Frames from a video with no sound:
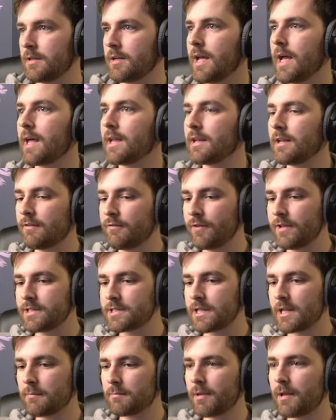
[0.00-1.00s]
and it feels a
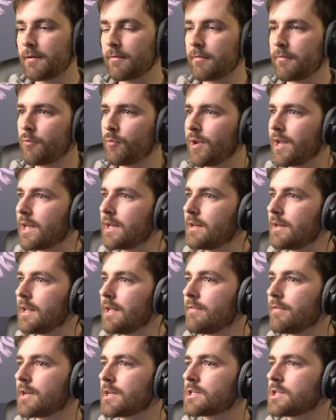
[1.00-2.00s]
little better. We can
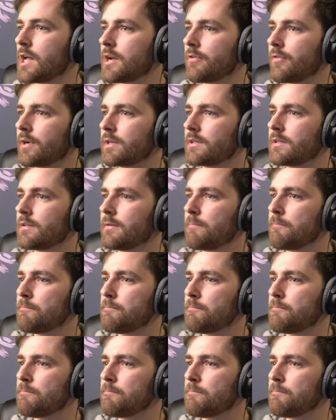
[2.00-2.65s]
even exaggerate.